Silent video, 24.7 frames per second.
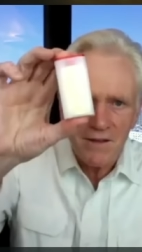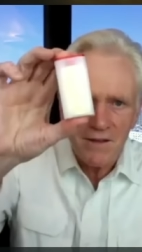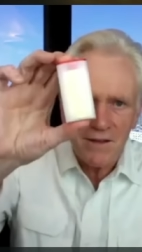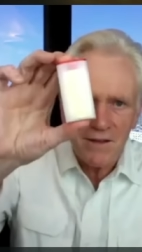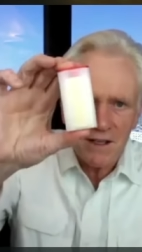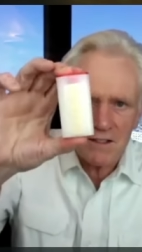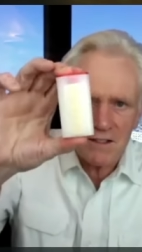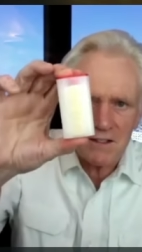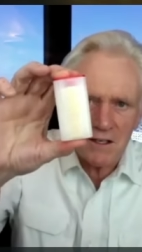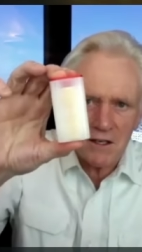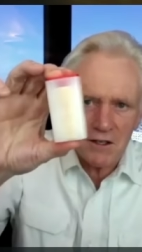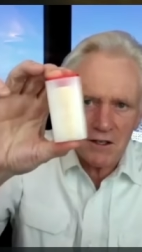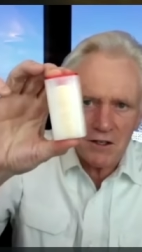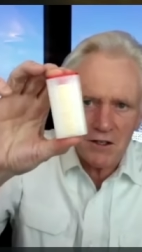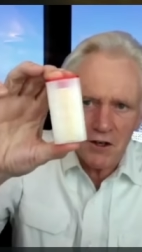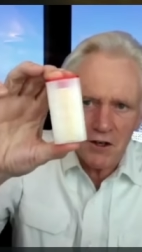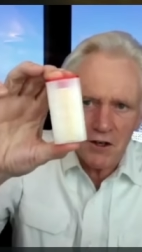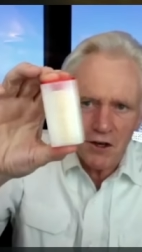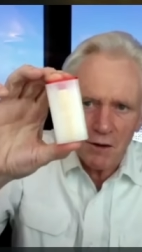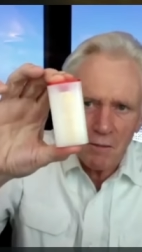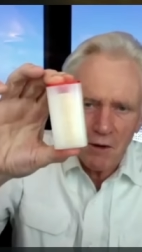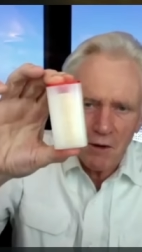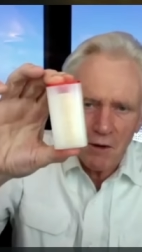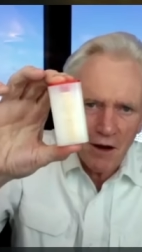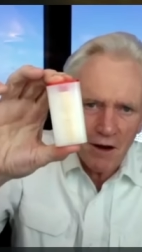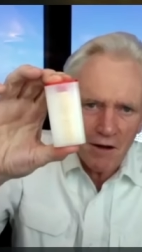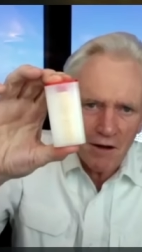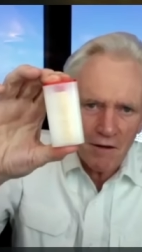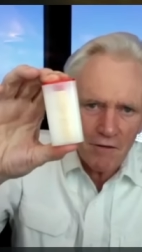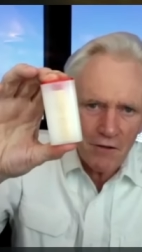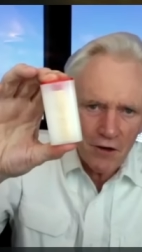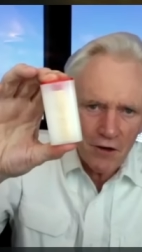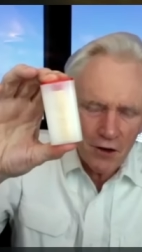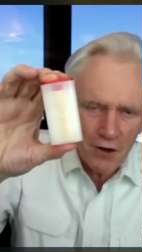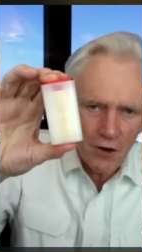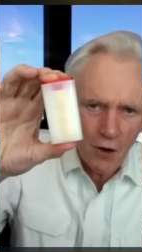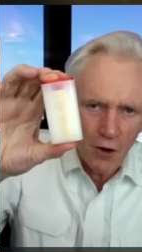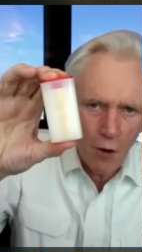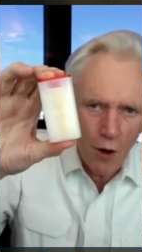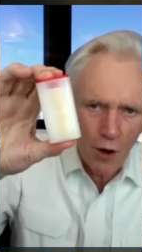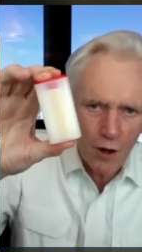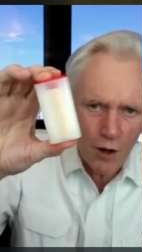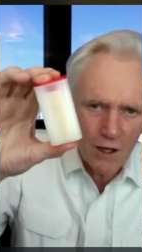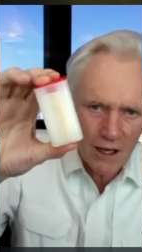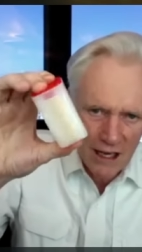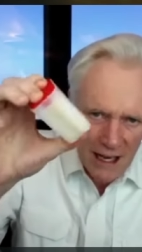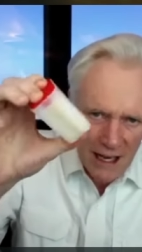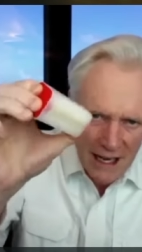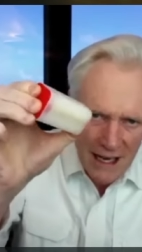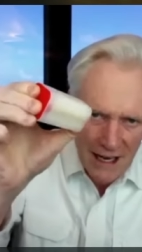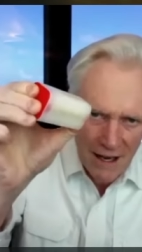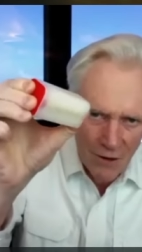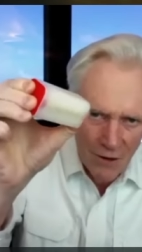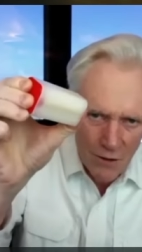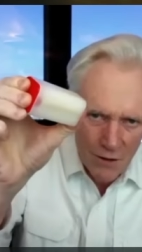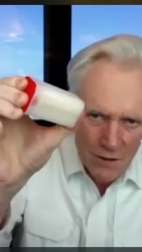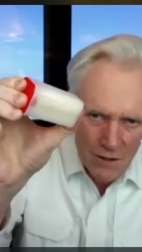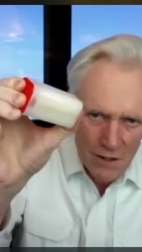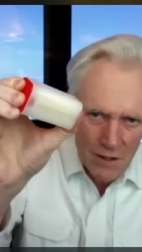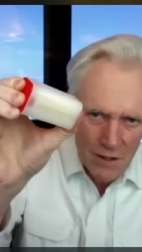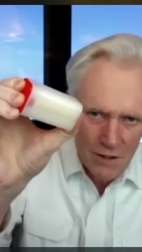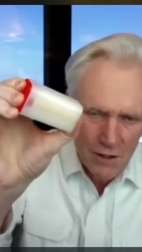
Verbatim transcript: this is a tube of gold eagles.